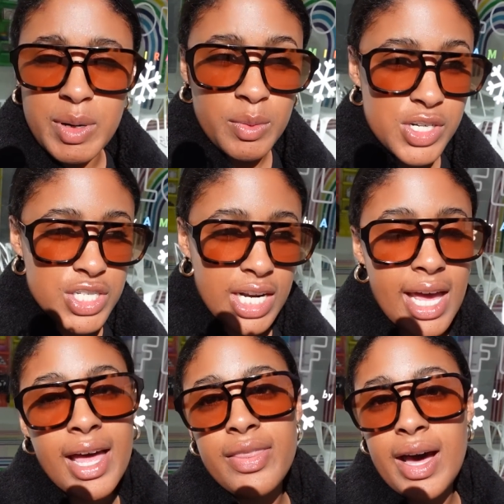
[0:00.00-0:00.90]
but we're just gonna
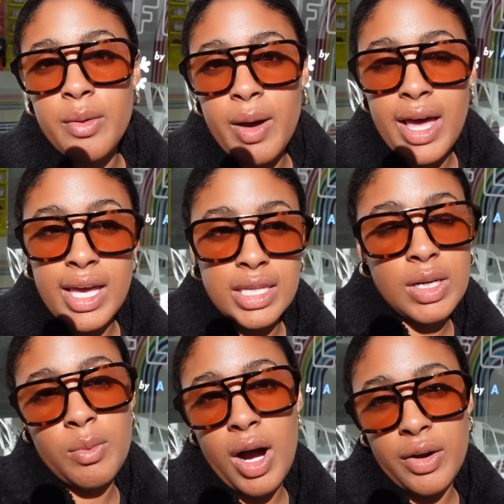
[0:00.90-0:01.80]
head that way and
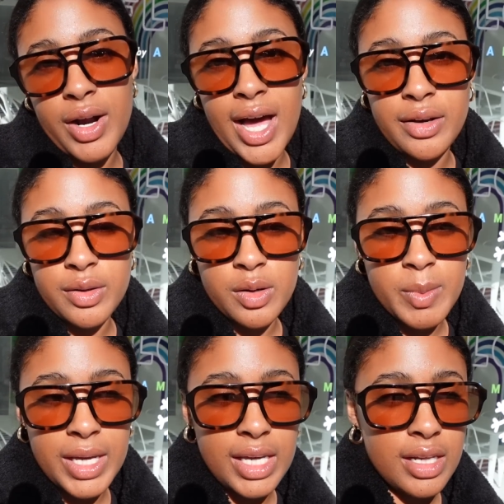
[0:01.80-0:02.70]
then walk around a little
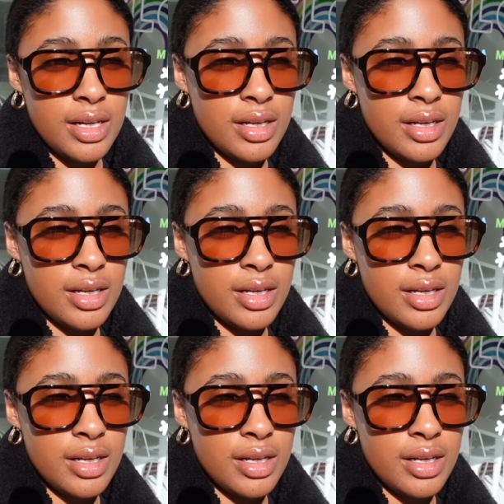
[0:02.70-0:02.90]
bit.